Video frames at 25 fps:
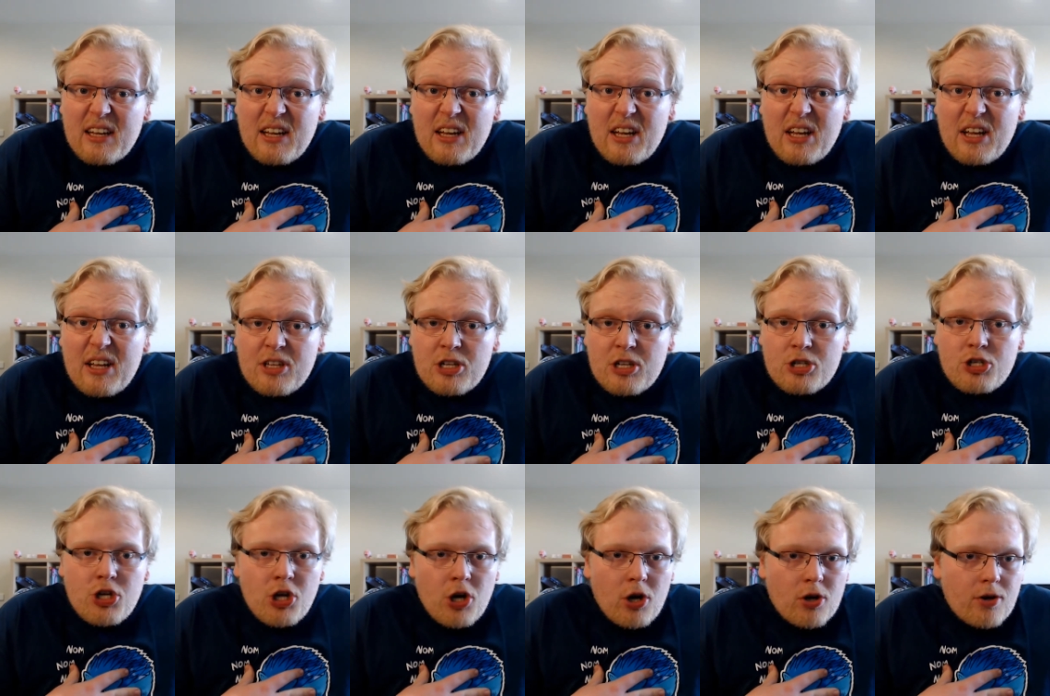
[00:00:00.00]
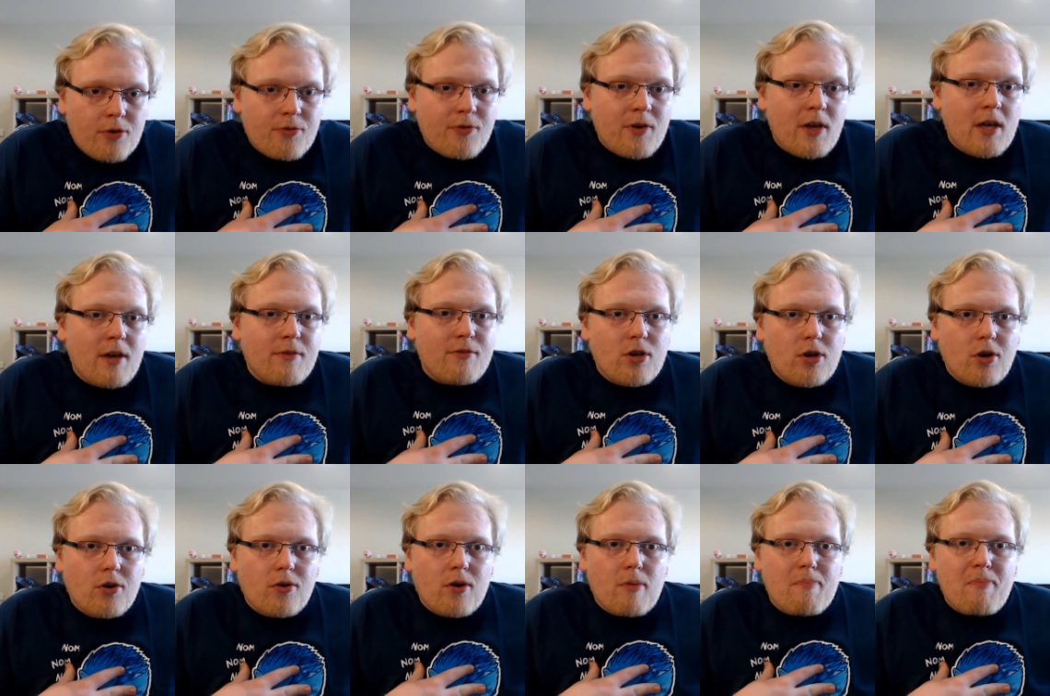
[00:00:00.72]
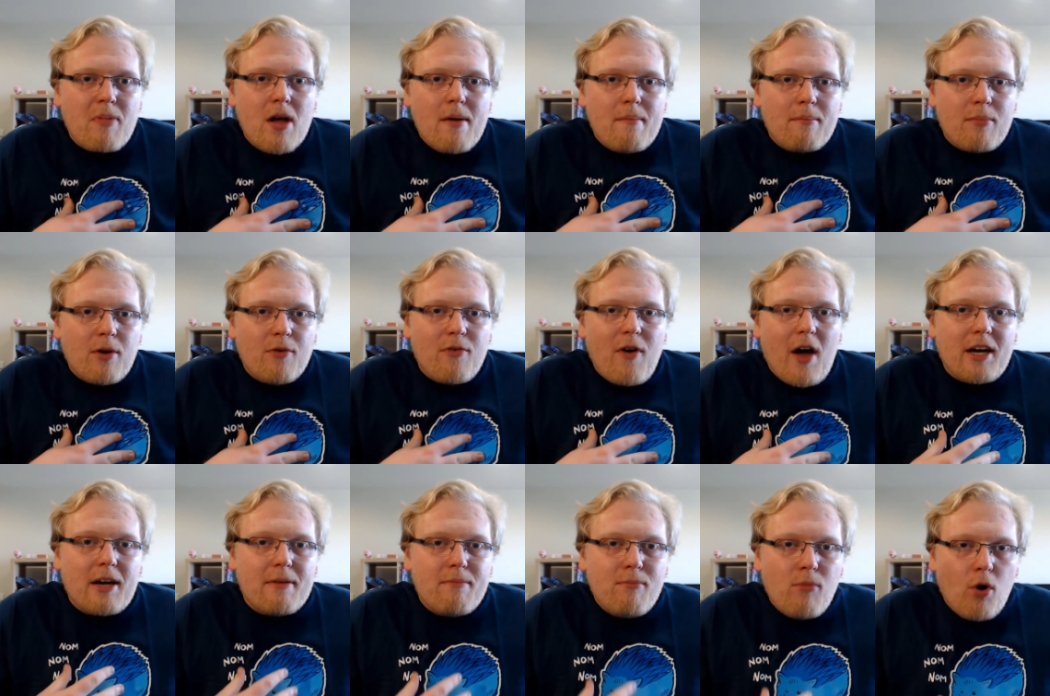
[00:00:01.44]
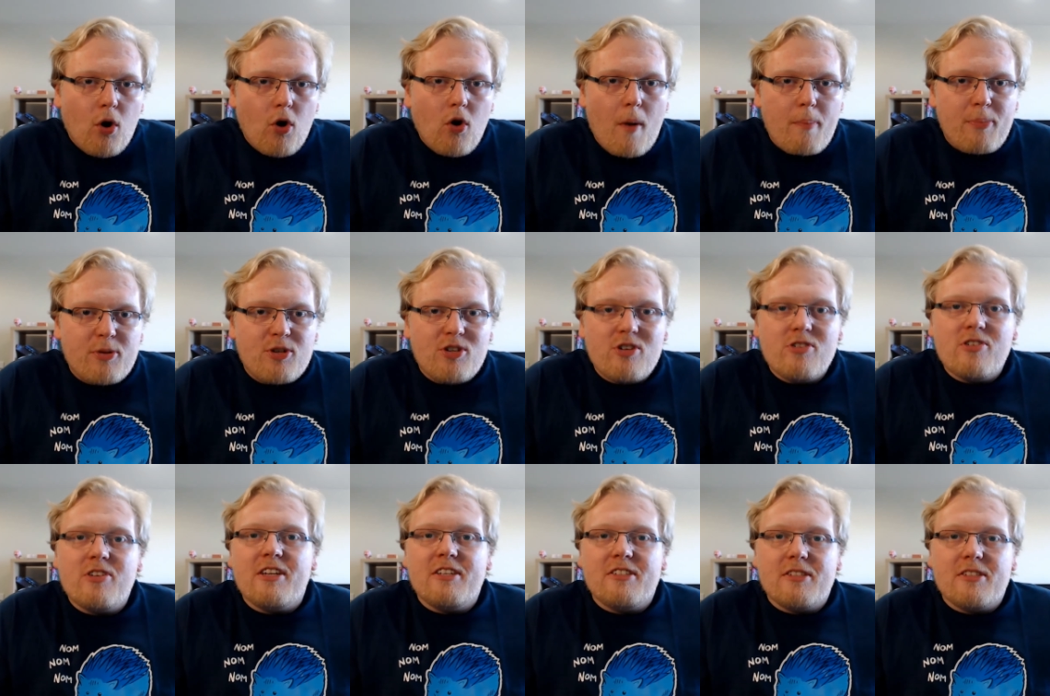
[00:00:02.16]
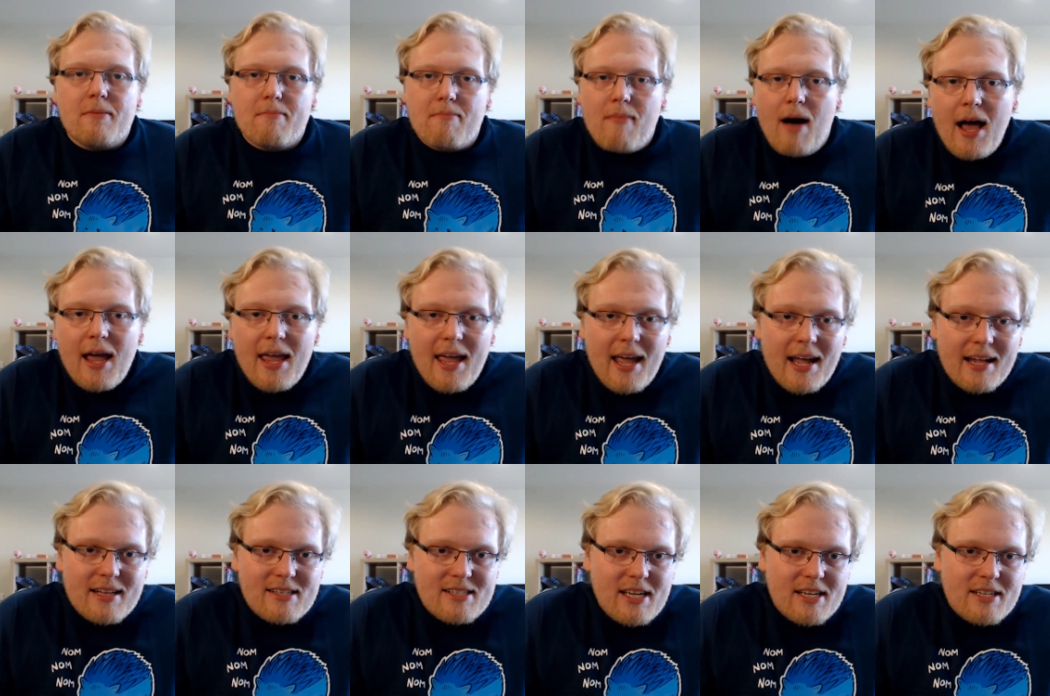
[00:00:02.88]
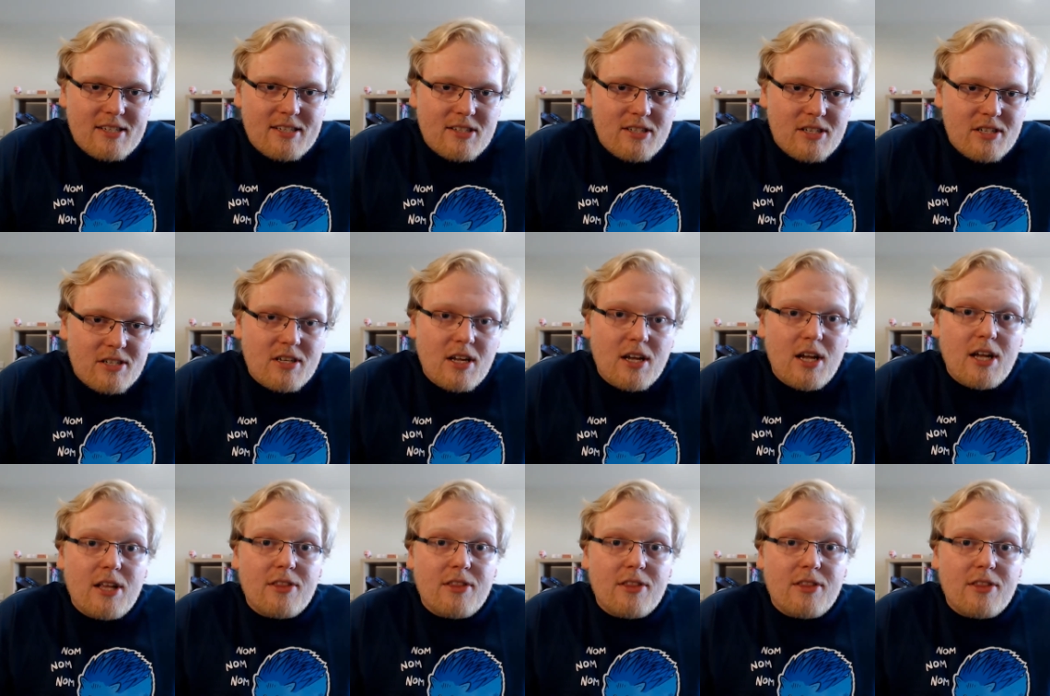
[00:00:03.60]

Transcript: The geography of Europe provided more opportunities to my ancestors